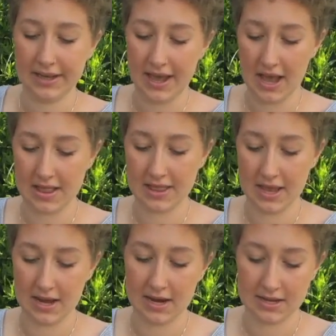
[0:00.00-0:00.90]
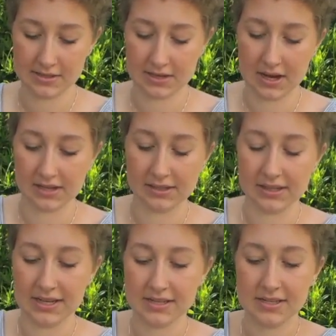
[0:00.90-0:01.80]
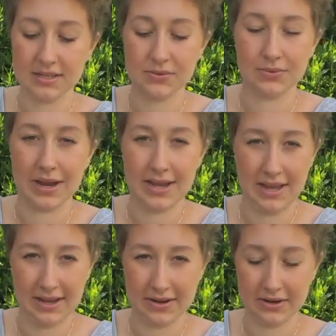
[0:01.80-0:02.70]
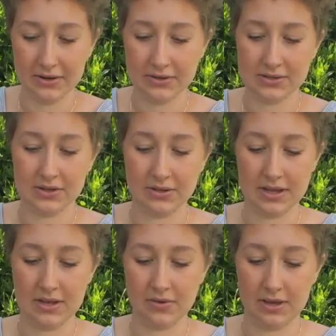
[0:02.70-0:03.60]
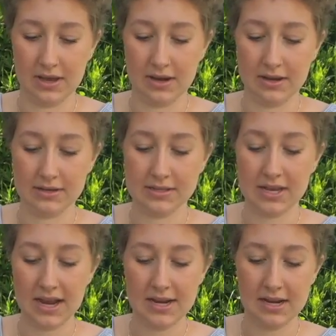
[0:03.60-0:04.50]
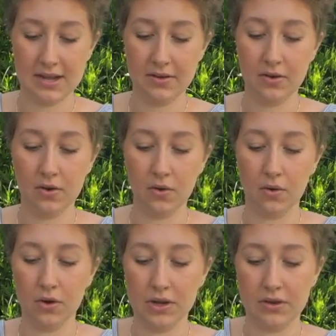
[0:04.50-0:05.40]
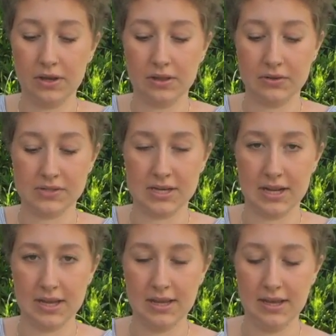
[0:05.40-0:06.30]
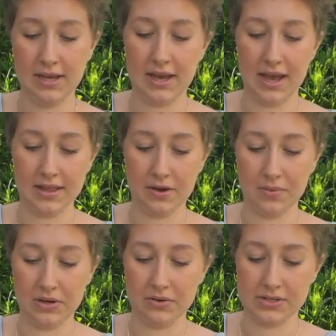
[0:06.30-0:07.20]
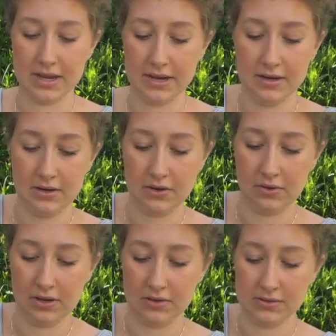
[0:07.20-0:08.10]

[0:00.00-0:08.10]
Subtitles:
And then it's got laces right here so that you can tighten it or you can loosen it. And then when you're done, you can use